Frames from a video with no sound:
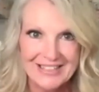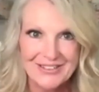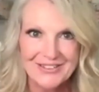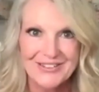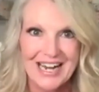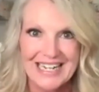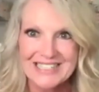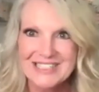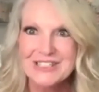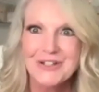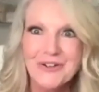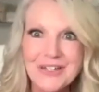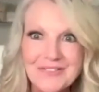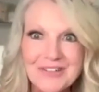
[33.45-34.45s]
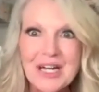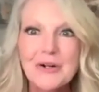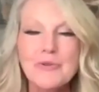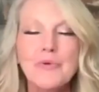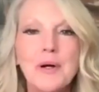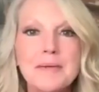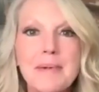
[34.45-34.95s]
You guys, you don't even got to
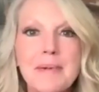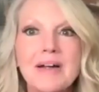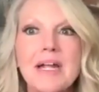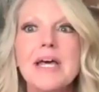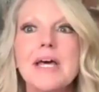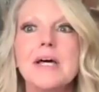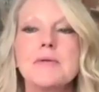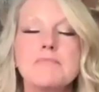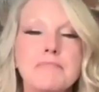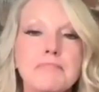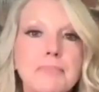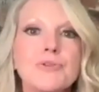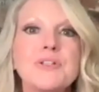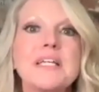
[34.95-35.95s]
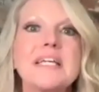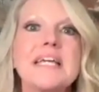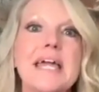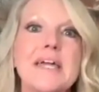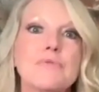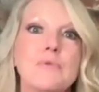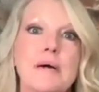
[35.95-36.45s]
worry about building
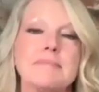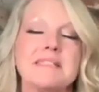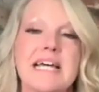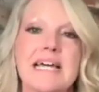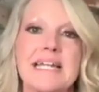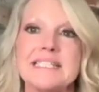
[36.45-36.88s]
a website.